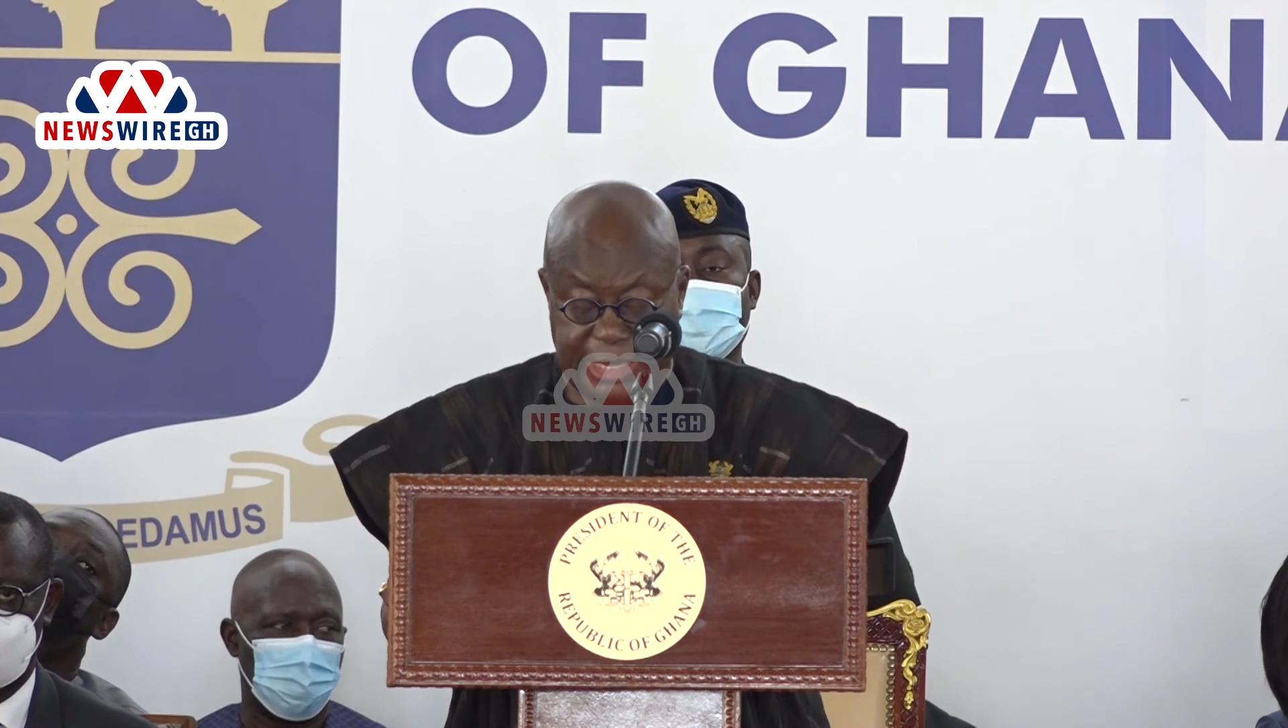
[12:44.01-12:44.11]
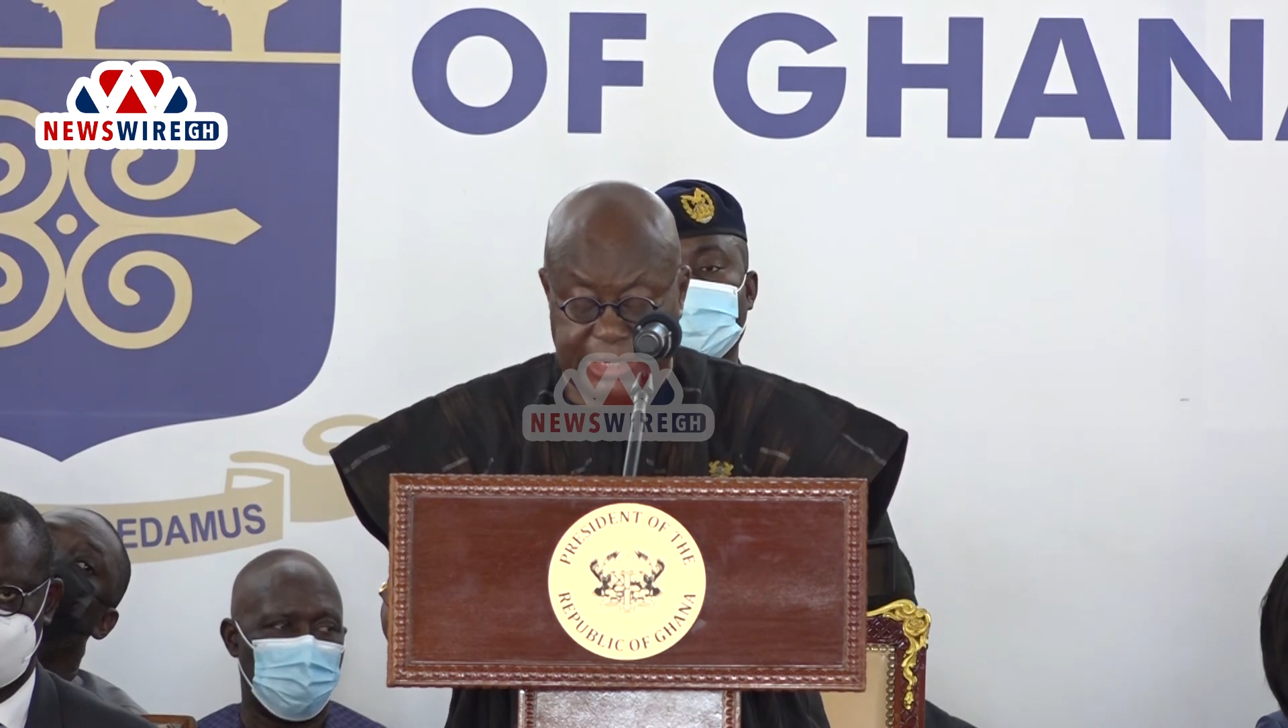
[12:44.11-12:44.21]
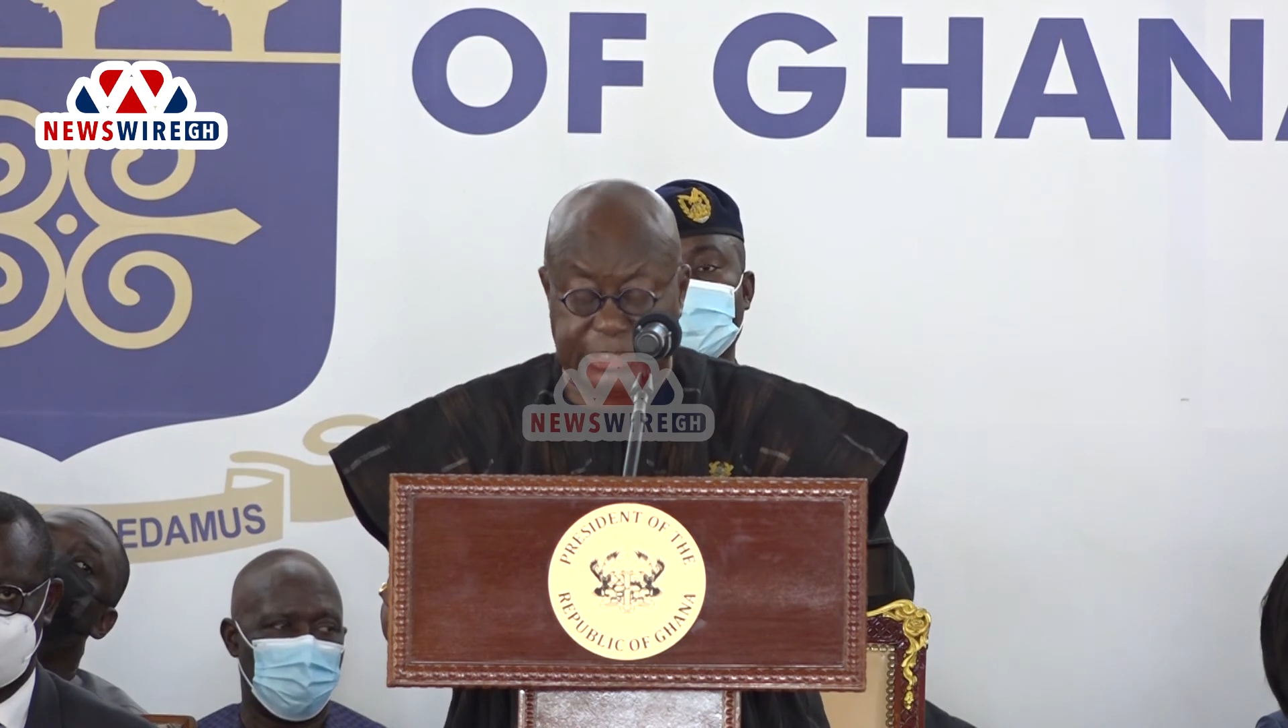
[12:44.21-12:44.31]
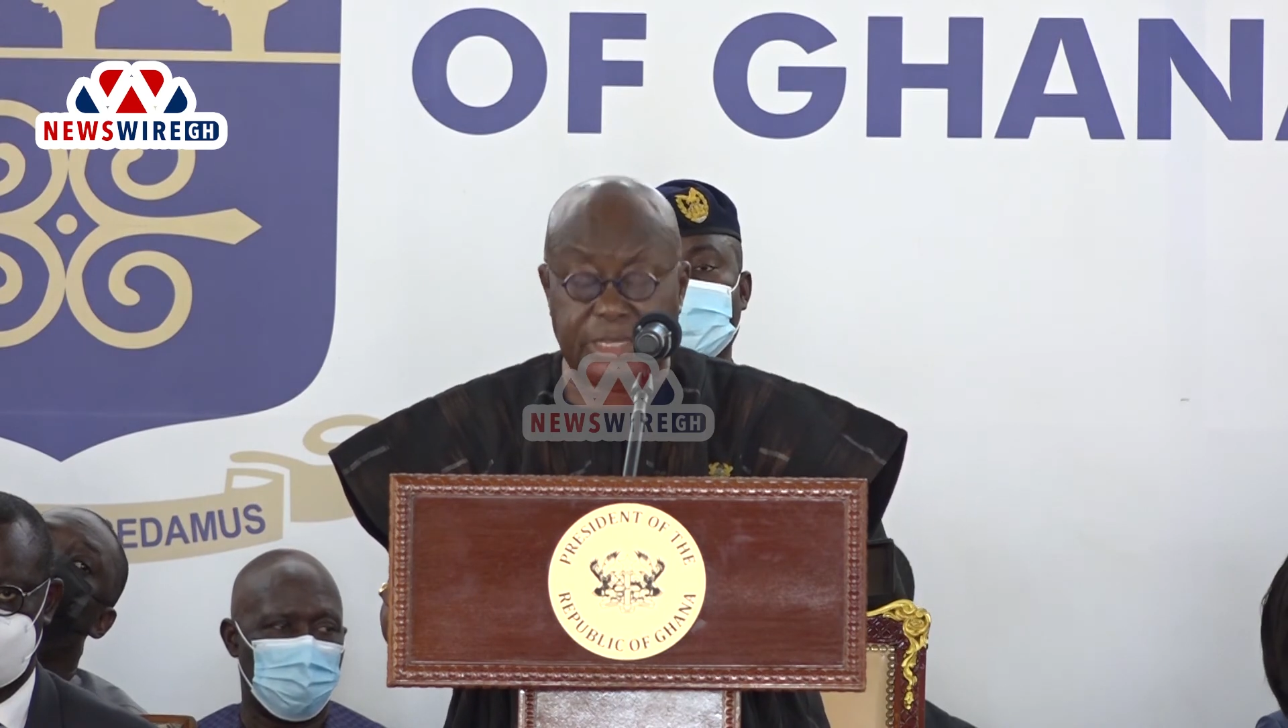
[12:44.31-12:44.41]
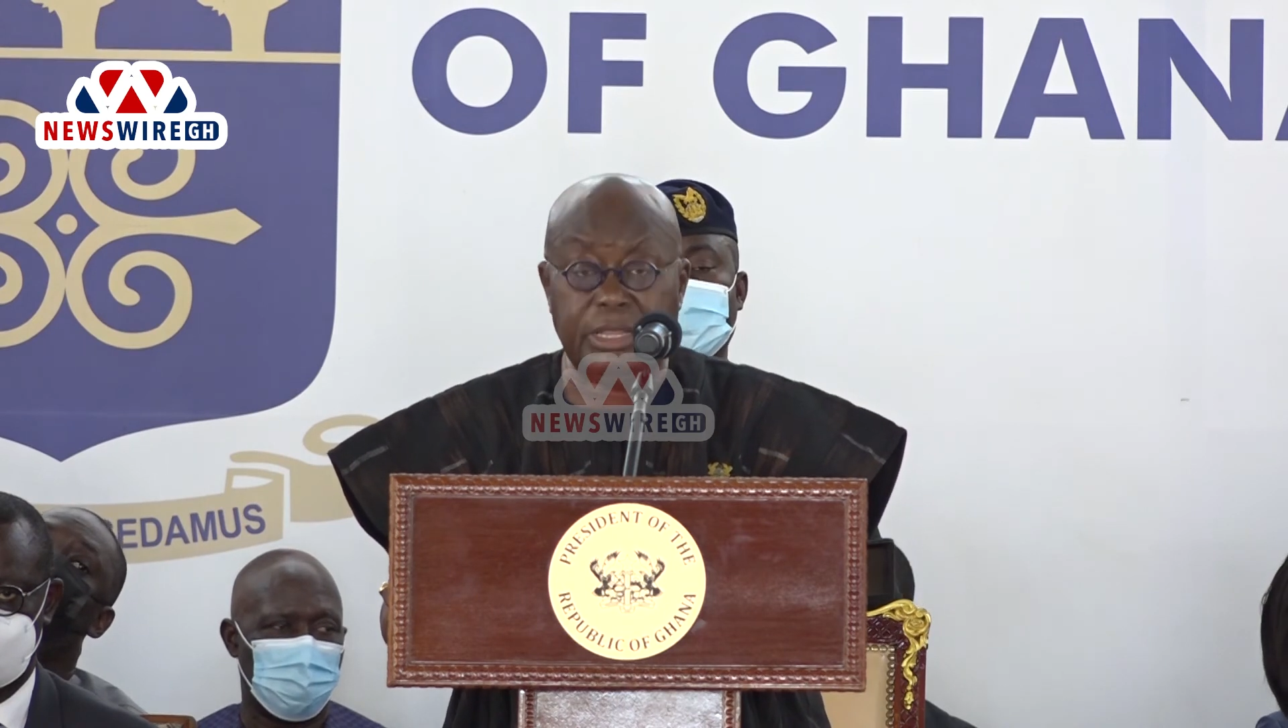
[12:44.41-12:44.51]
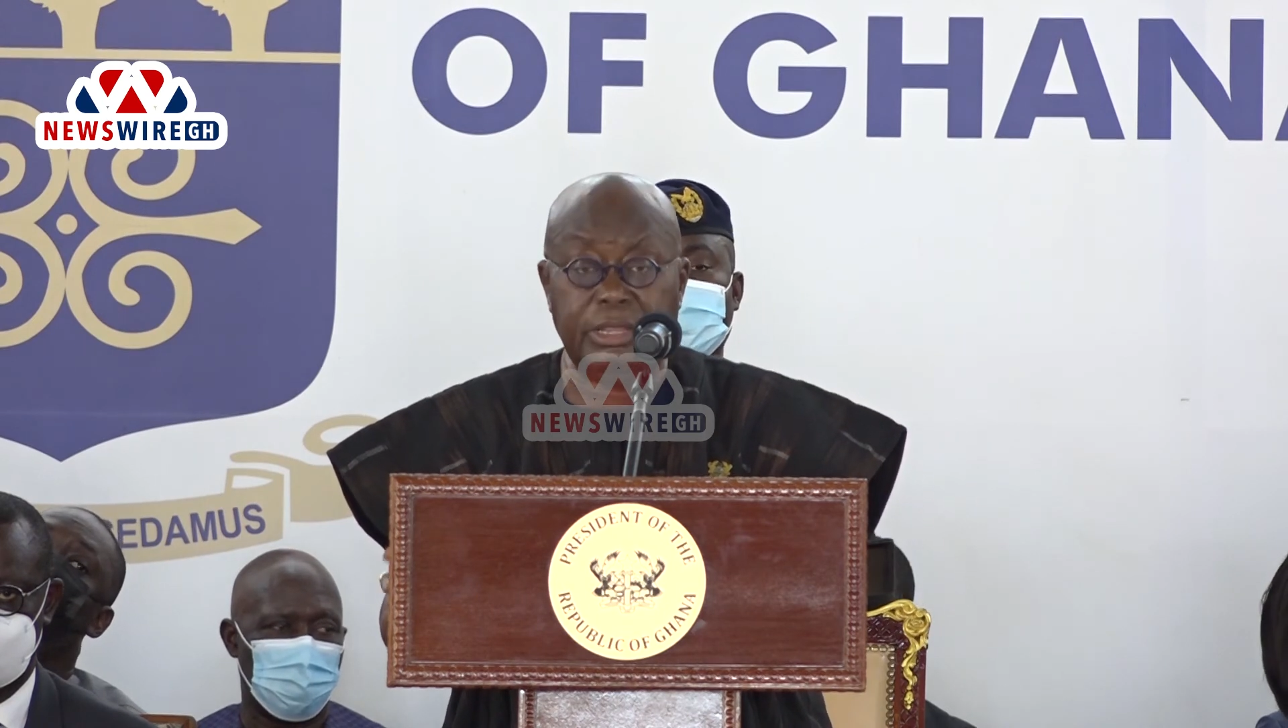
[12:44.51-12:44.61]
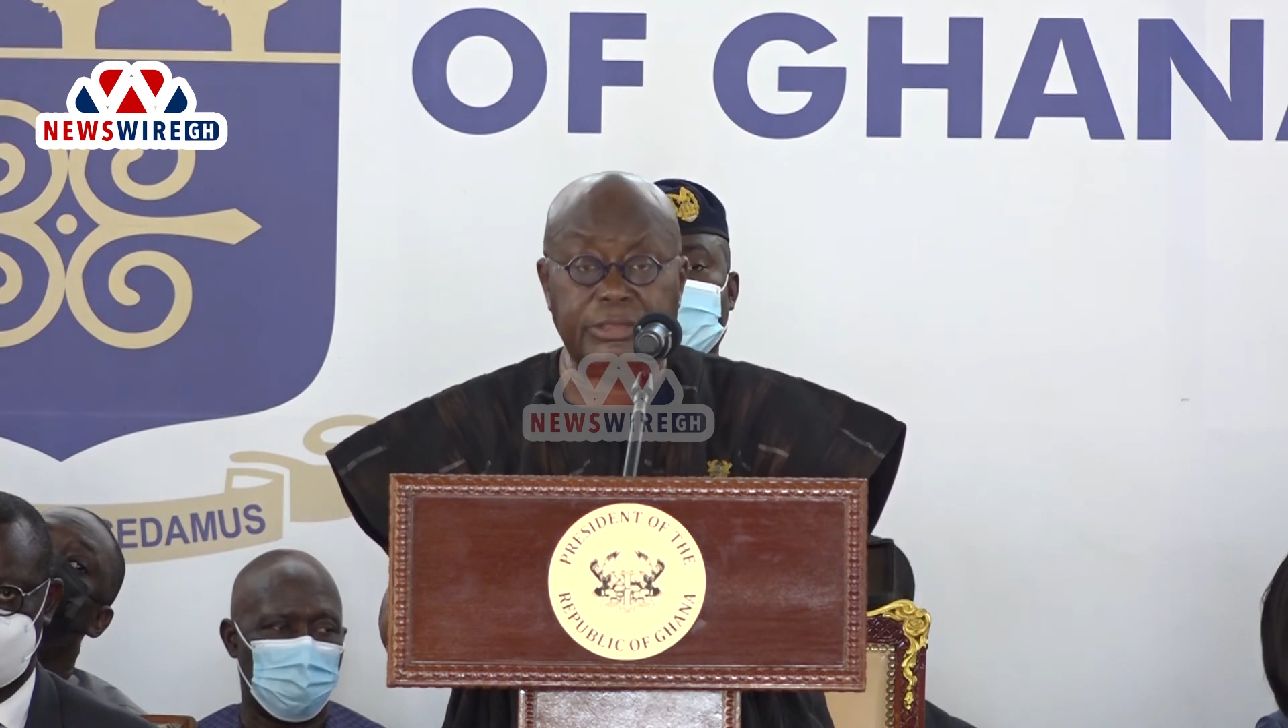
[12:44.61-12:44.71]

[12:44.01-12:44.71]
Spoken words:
us